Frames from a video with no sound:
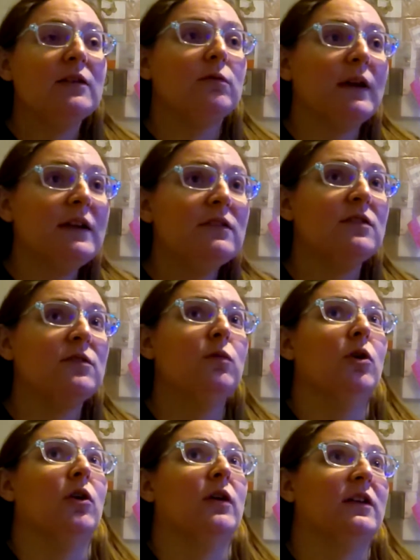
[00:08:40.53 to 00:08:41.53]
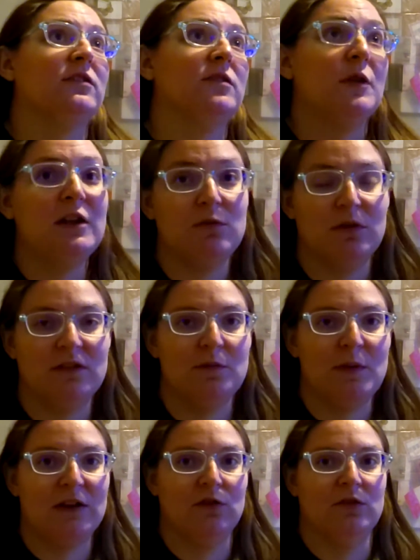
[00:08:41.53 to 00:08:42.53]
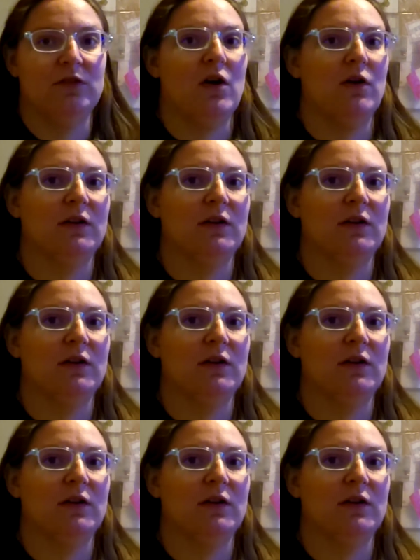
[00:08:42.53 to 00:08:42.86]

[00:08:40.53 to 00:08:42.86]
races work, explain what specters are,